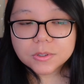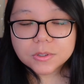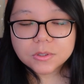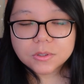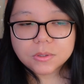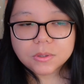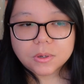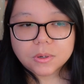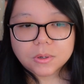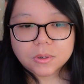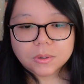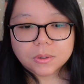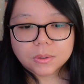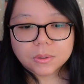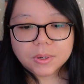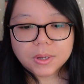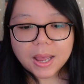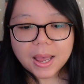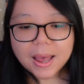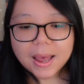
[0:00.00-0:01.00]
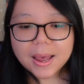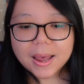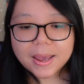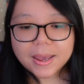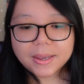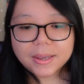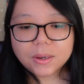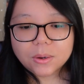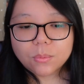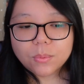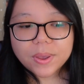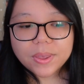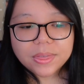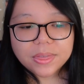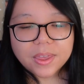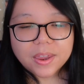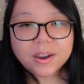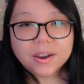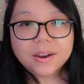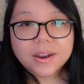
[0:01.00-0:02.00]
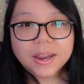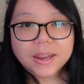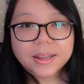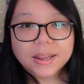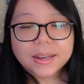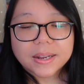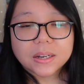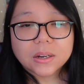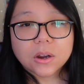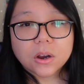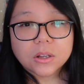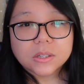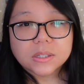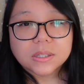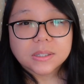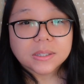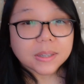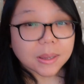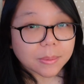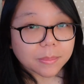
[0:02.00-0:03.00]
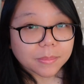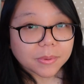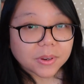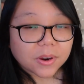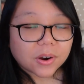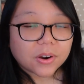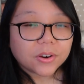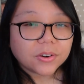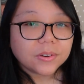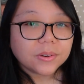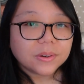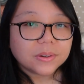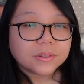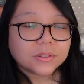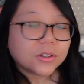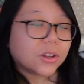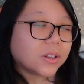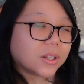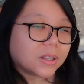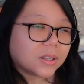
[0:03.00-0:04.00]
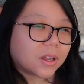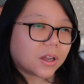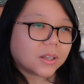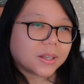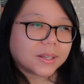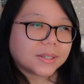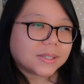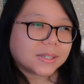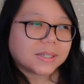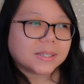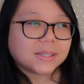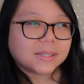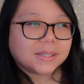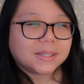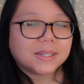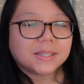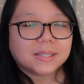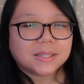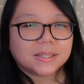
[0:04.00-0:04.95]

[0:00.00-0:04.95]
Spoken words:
So I went there and I got some yarn, not a lot, just